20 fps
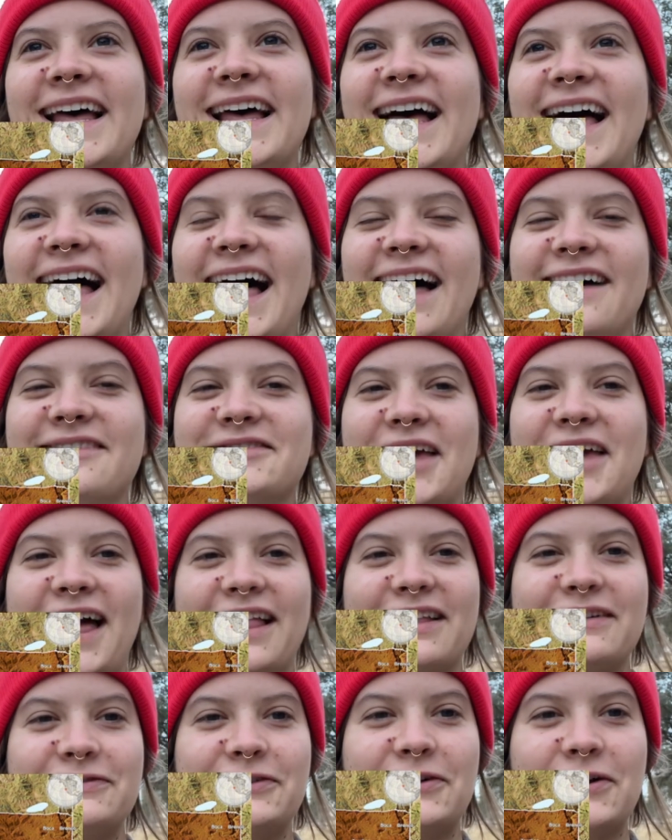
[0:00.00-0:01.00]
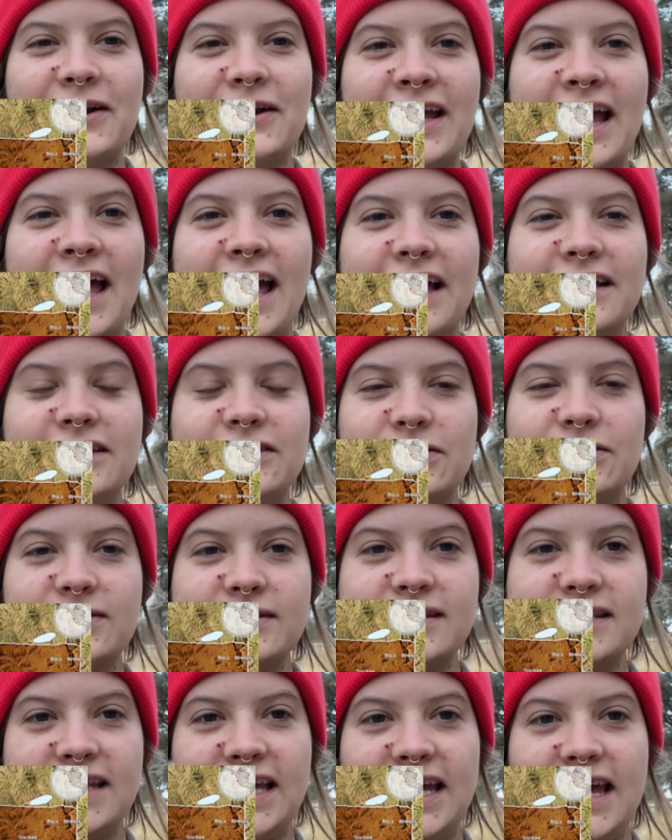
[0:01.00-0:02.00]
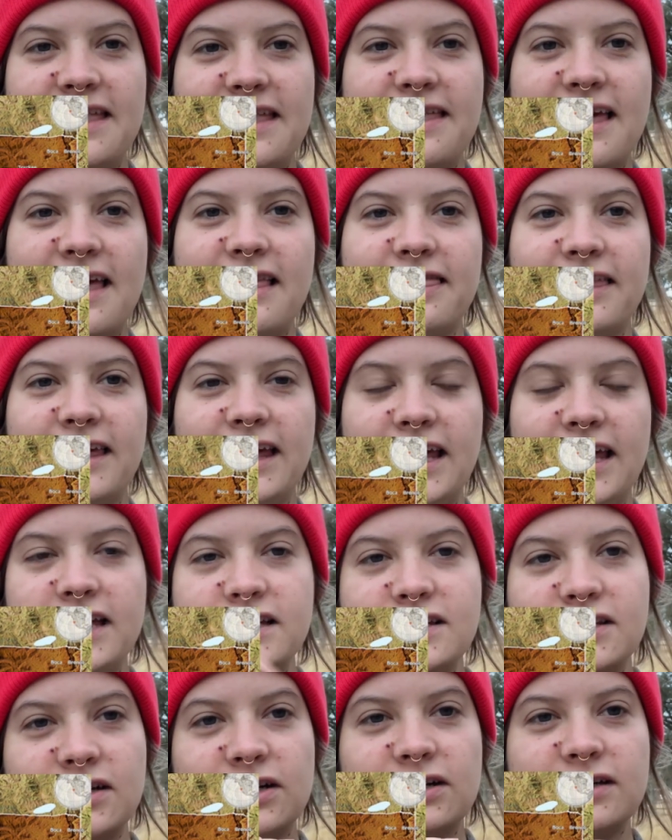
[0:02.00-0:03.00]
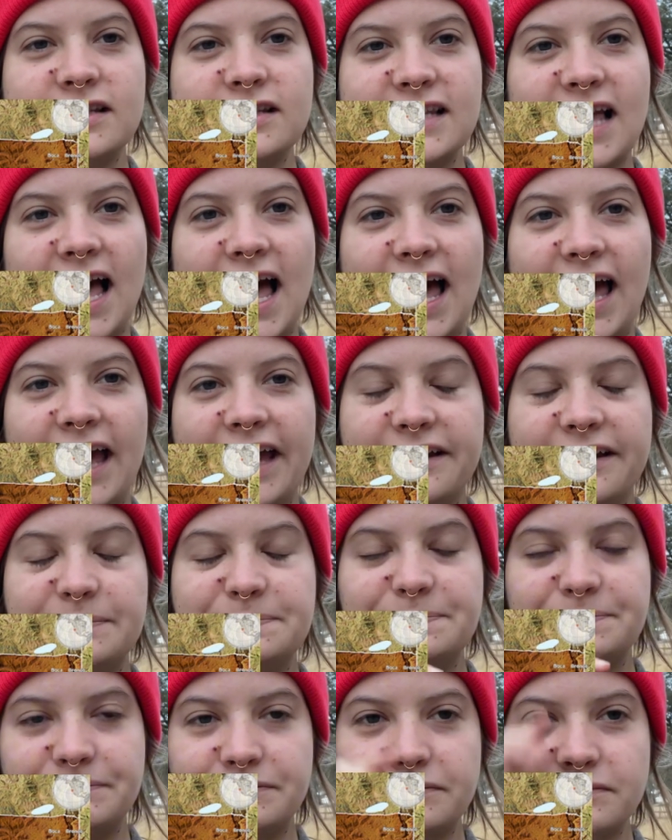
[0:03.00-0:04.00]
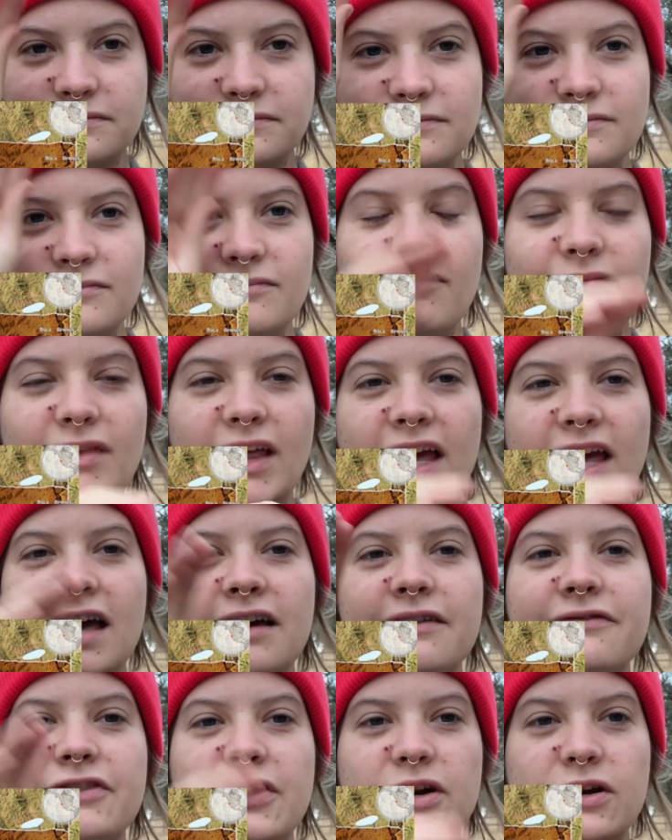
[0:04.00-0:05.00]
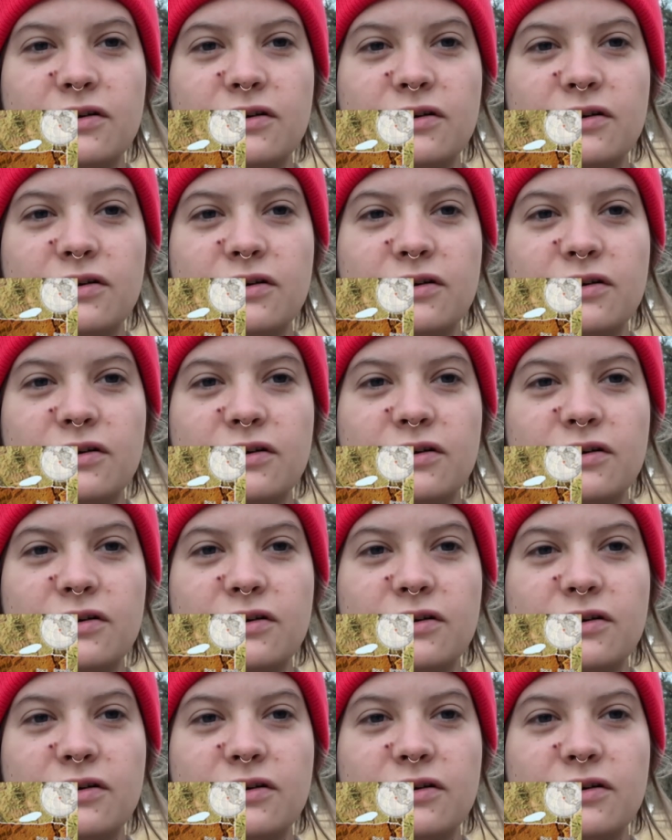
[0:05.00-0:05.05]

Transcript: of California, you'll see that the eastern side of